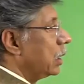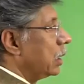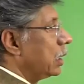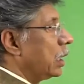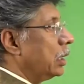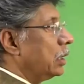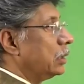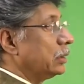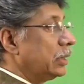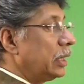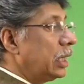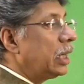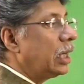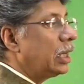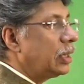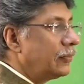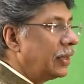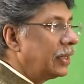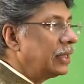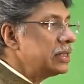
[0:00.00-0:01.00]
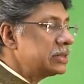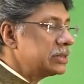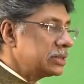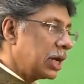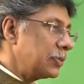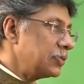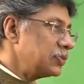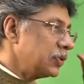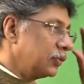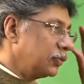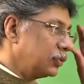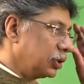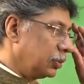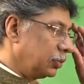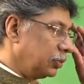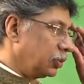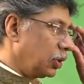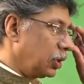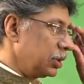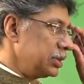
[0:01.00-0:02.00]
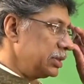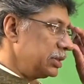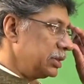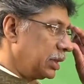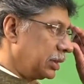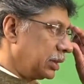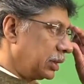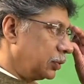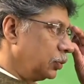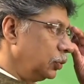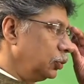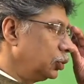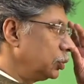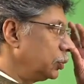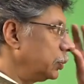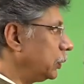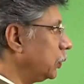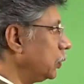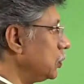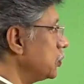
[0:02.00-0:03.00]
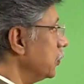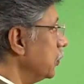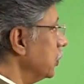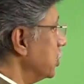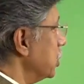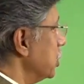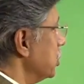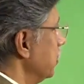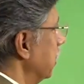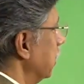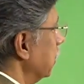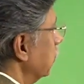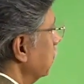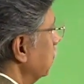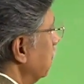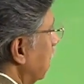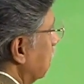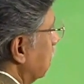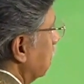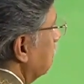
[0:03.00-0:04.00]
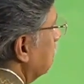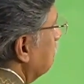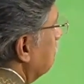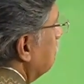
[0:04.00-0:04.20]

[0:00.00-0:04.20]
Now, there are various types of terminologies that are going to be used with respect to that.